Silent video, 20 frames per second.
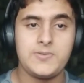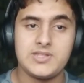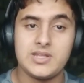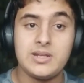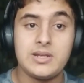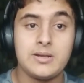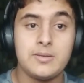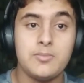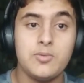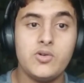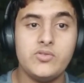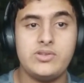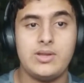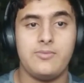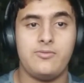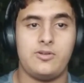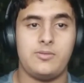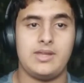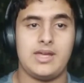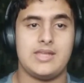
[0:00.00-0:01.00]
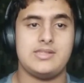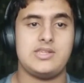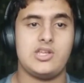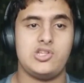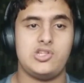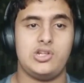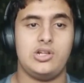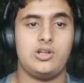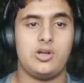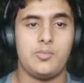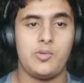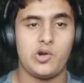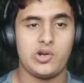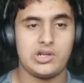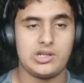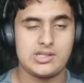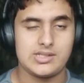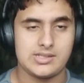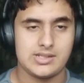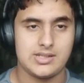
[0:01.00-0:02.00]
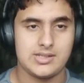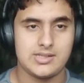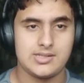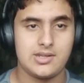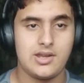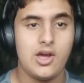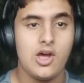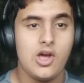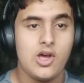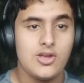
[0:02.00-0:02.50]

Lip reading: They removed them from the essential commodities list.